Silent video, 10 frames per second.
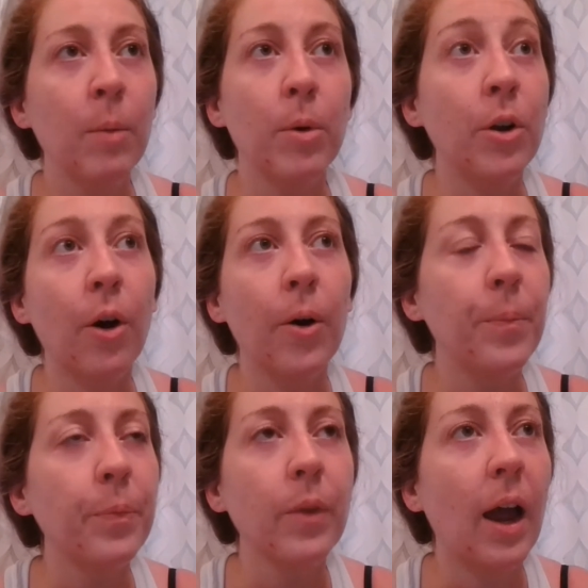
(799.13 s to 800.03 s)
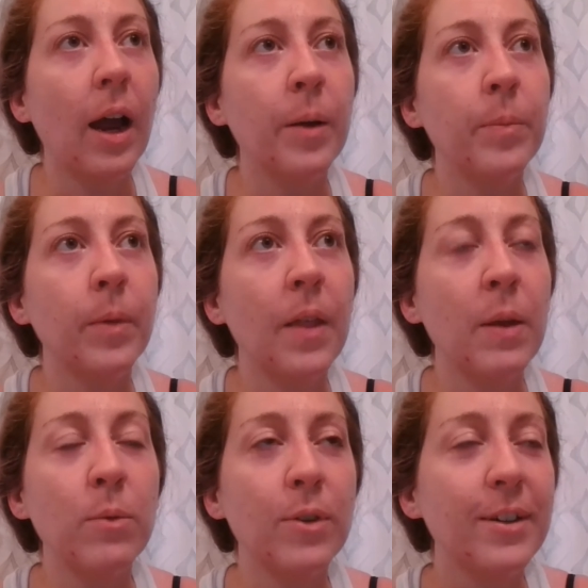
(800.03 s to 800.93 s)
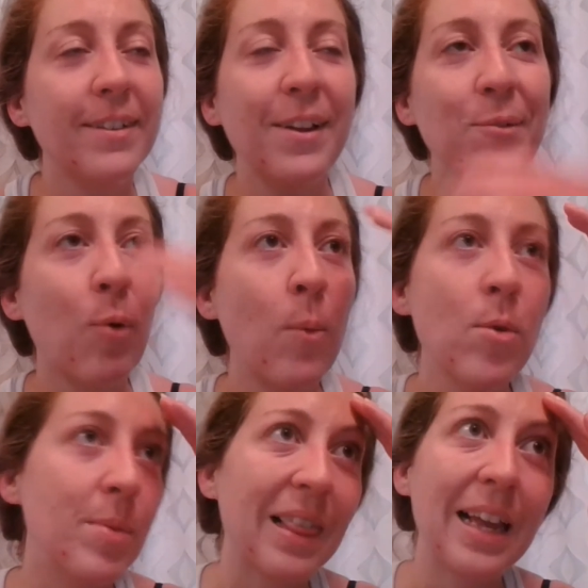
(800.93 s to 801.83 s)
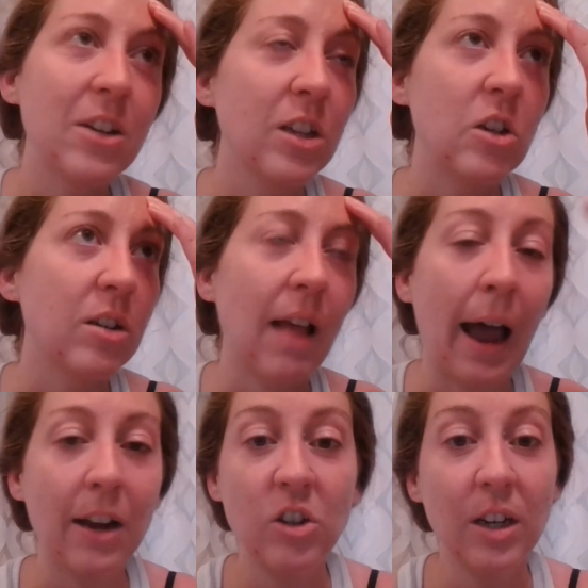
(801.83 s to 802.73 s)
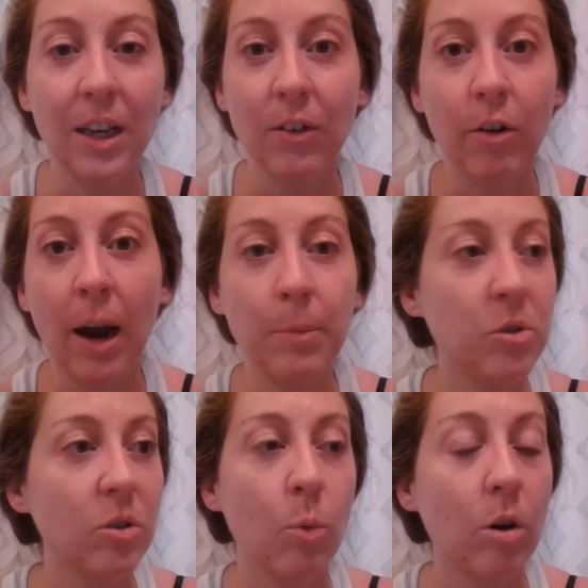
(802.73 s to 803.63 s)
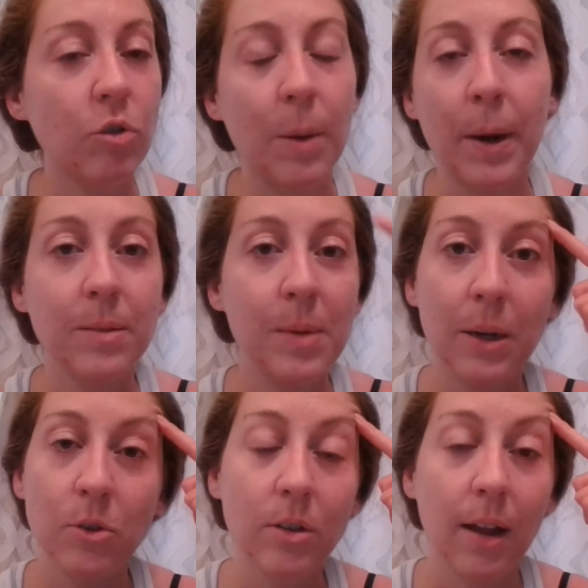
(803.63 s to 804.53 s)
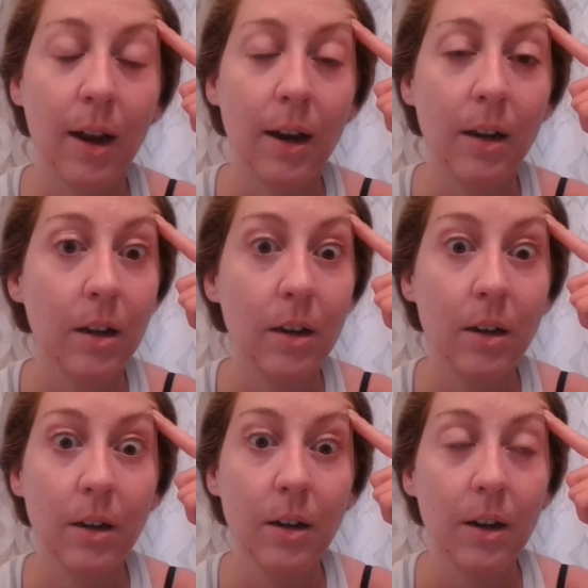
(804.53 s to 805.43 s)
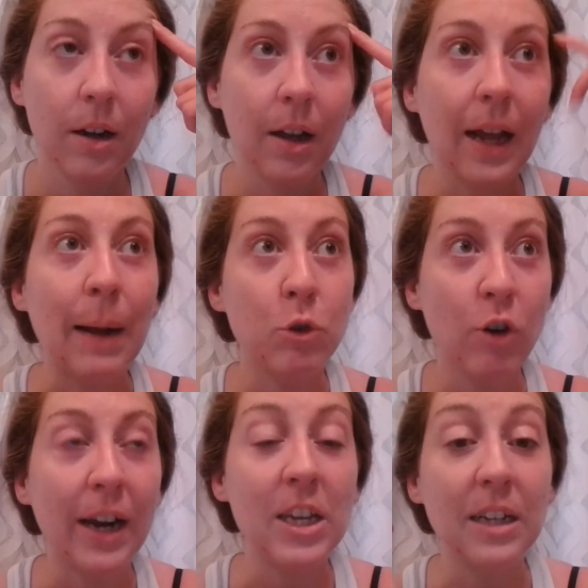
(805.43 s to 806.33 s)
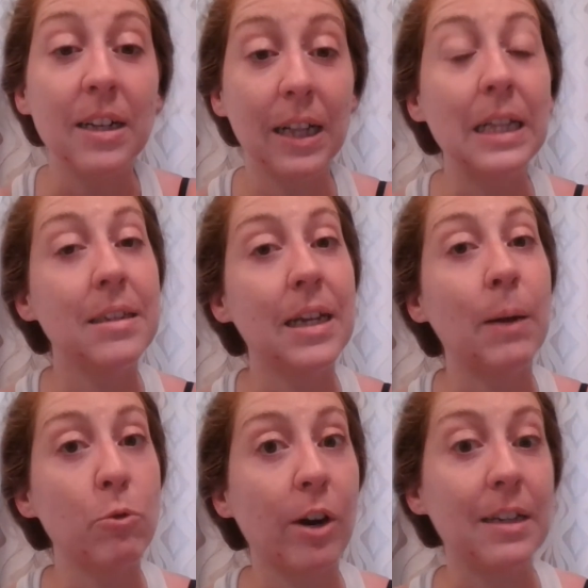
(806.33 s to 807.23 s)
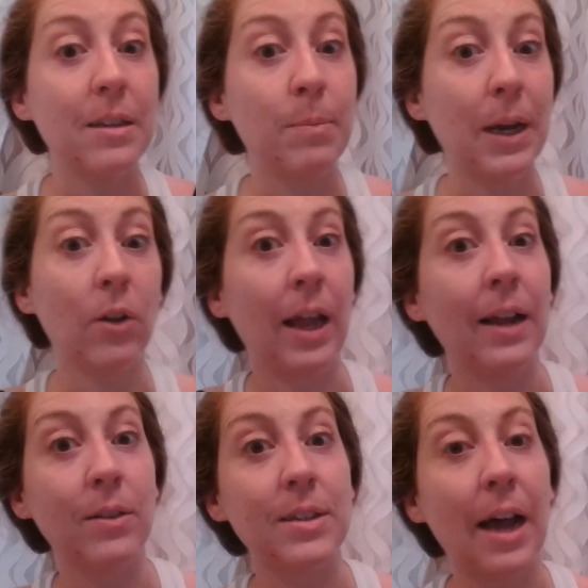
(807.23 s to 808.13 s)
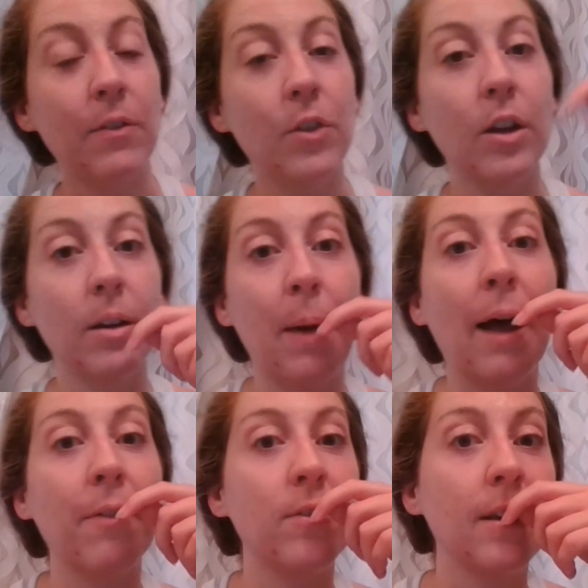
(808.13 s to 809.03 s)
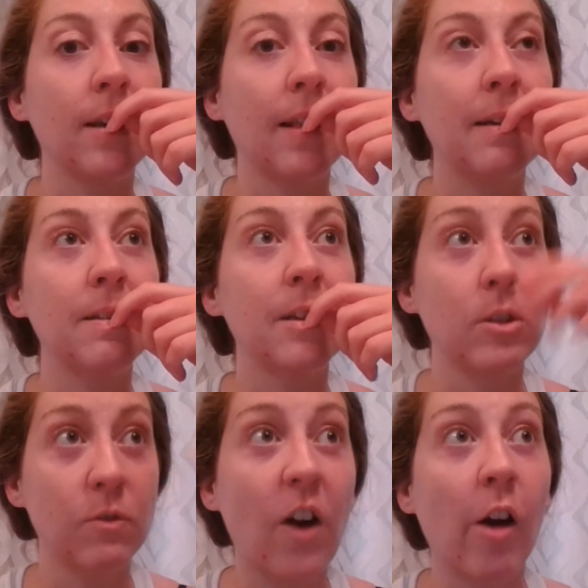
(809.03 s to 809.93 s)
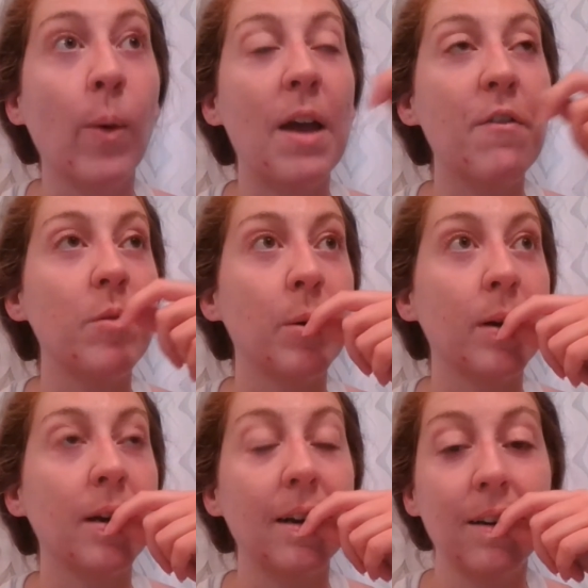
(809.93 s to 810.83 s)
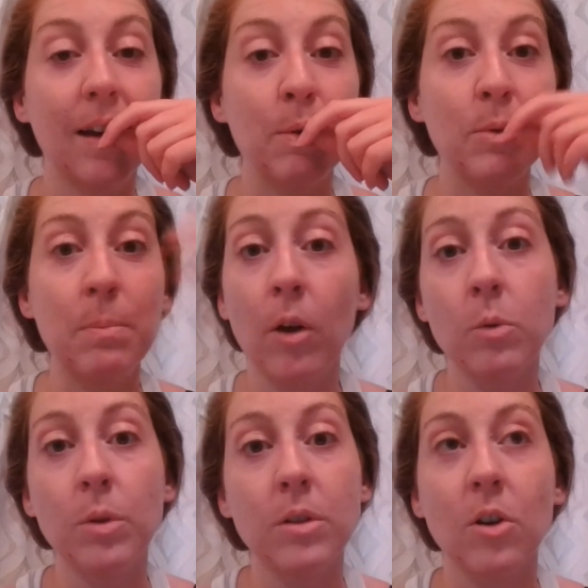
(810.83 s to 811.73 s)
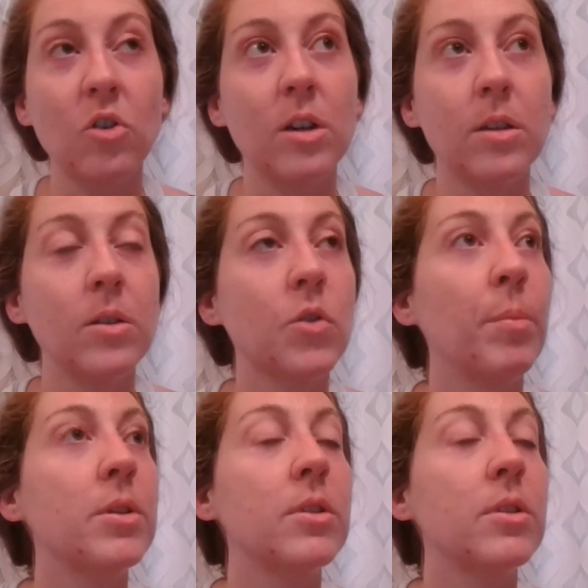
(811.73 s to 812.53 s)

But no. And then one woman literally just like, she didn't give a crap, she just walked straight past me, and I was just like I'm trying, you can clearly see I'm trying to be on like the side of the path to you, like that's far away from you, and it was impossible to social distance from her.